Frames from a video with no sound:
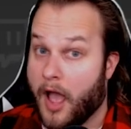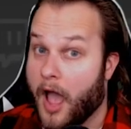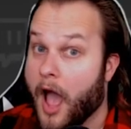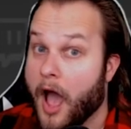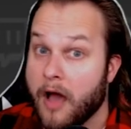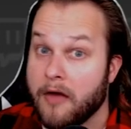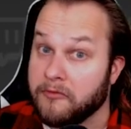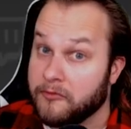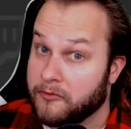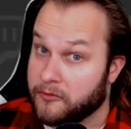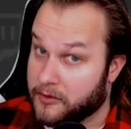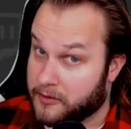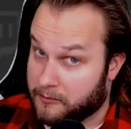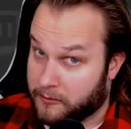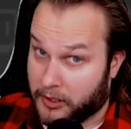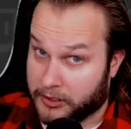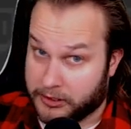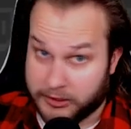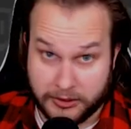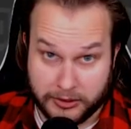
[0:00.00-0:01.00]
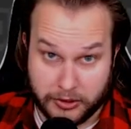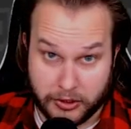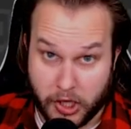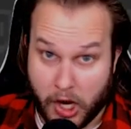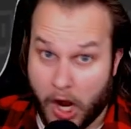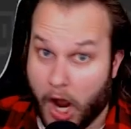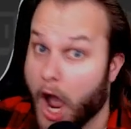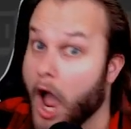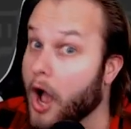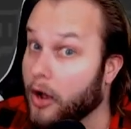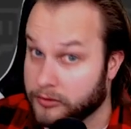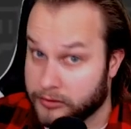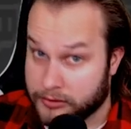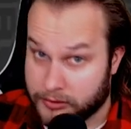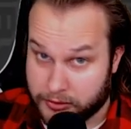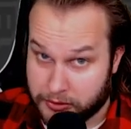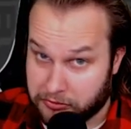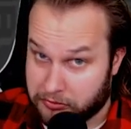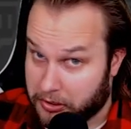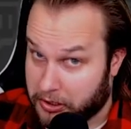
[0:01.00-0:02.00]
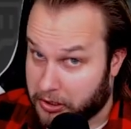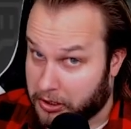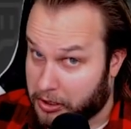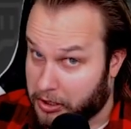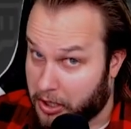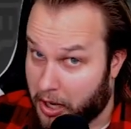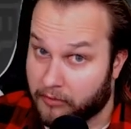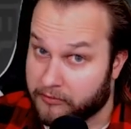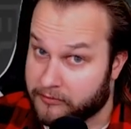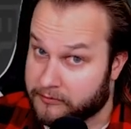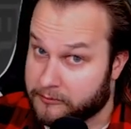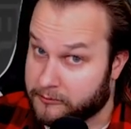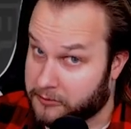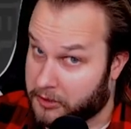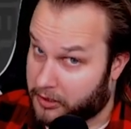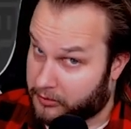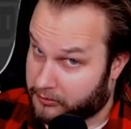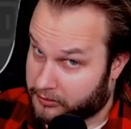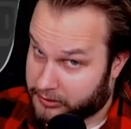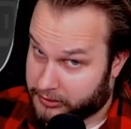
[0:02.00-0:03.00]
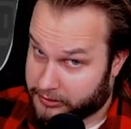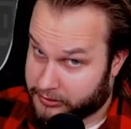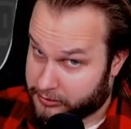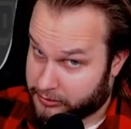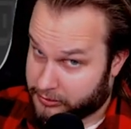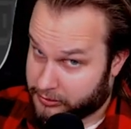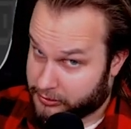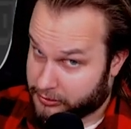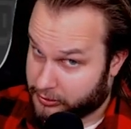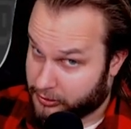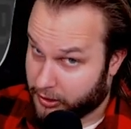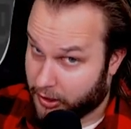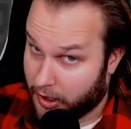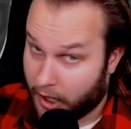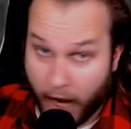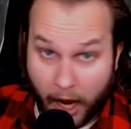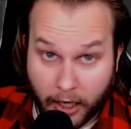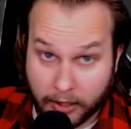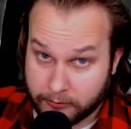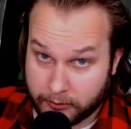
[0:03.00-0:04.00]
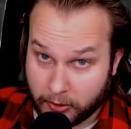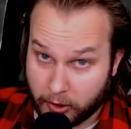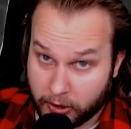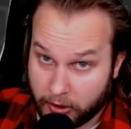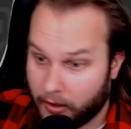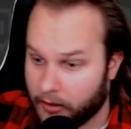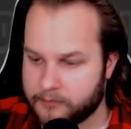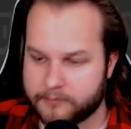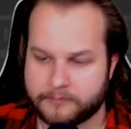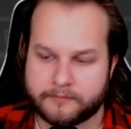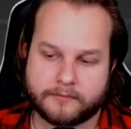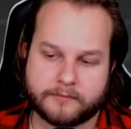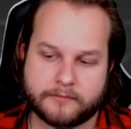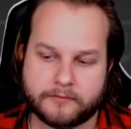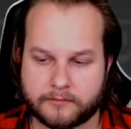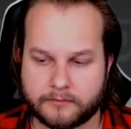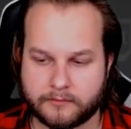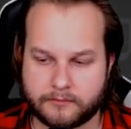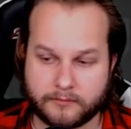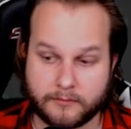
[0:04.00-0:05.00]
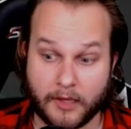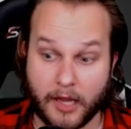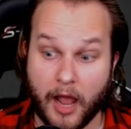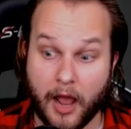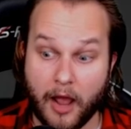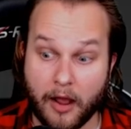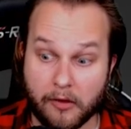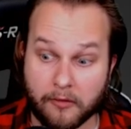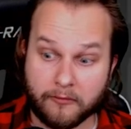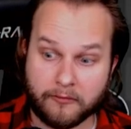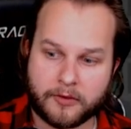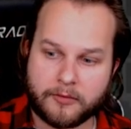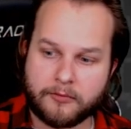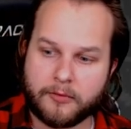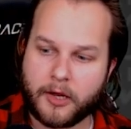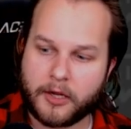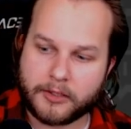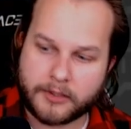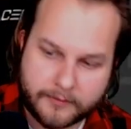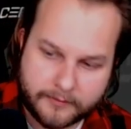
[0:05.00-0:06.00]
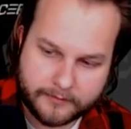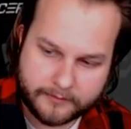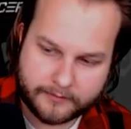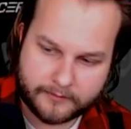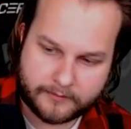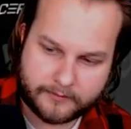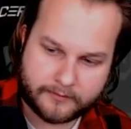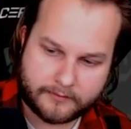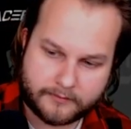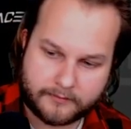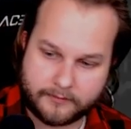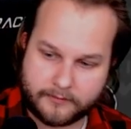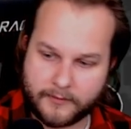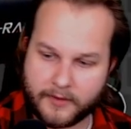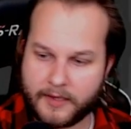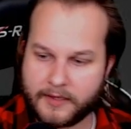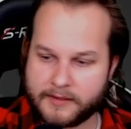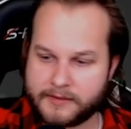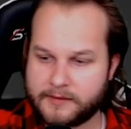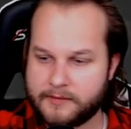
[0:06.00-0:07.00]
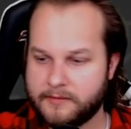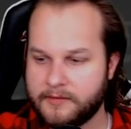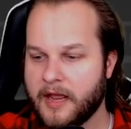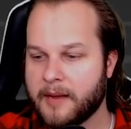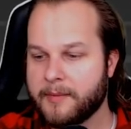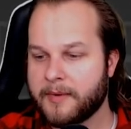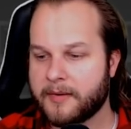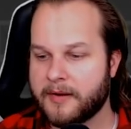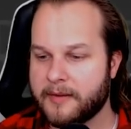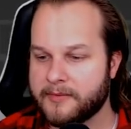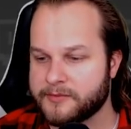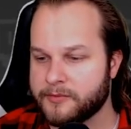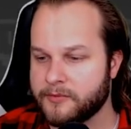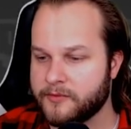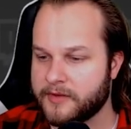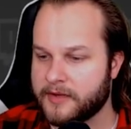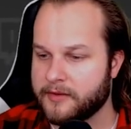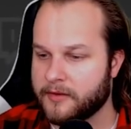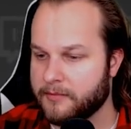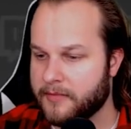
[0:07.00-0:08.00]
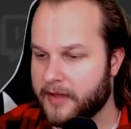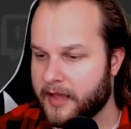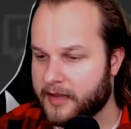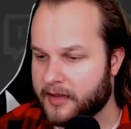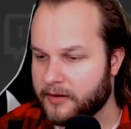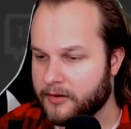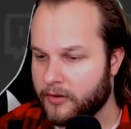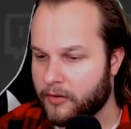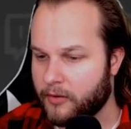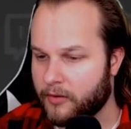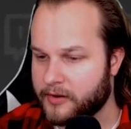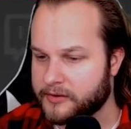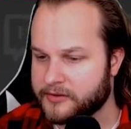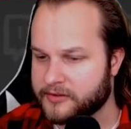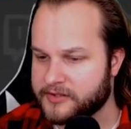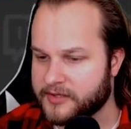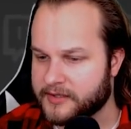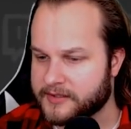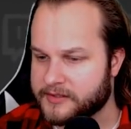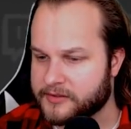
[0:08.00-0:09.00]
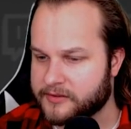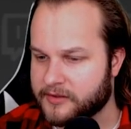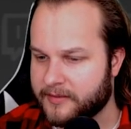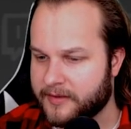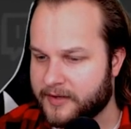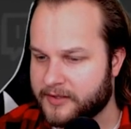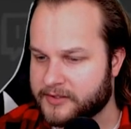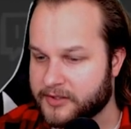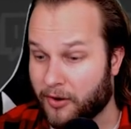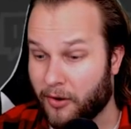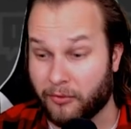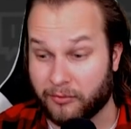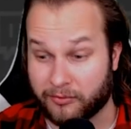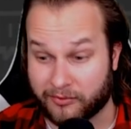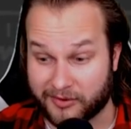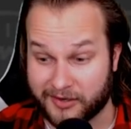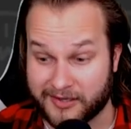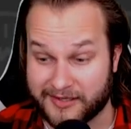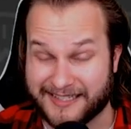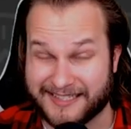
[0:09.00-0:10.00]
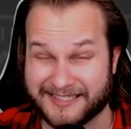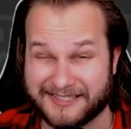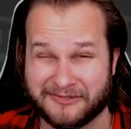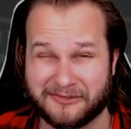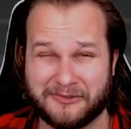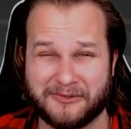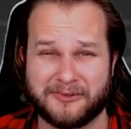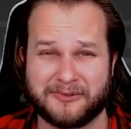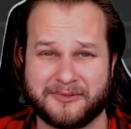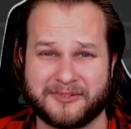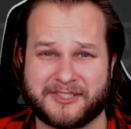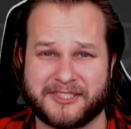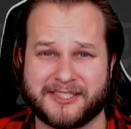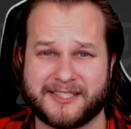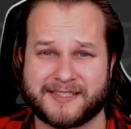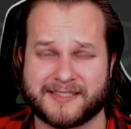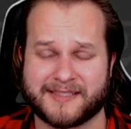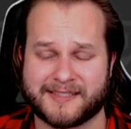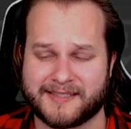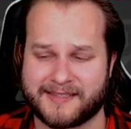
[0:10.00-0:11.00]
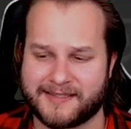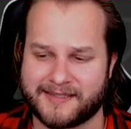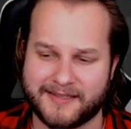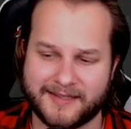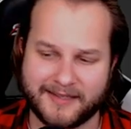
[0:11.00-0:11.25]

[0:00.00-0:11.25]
Everybody knows you love Mary Jane. Everybody. Yes. Nightmare neighbors moved in. They're making noise or just screaming Oh, really? Ooh, Jesus.